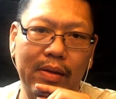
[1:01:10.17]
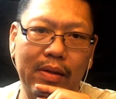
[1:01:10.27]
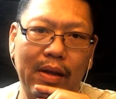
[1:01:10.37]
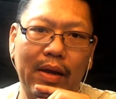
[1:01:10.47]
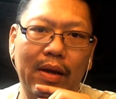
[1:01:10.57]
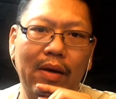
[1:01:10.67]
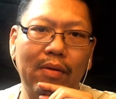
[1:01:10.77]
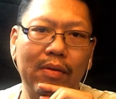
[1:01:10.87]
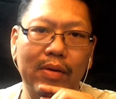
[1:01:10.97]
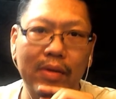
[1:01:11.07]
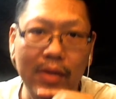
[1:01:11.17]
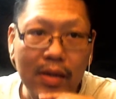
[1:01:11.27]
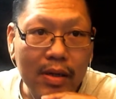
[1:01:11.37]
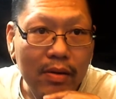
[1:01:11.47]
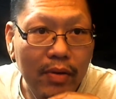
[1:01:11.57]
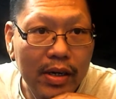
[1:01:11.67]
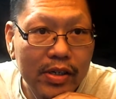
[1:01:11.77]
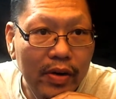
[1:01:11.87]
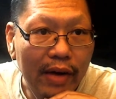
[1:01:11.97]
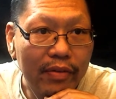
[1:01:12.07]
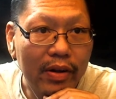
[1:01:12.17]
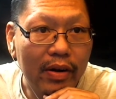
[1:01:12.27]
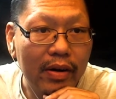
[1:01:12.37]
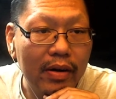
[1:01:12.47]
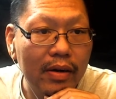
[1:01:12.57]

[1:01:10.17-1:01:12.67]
There you go. What is your avatar?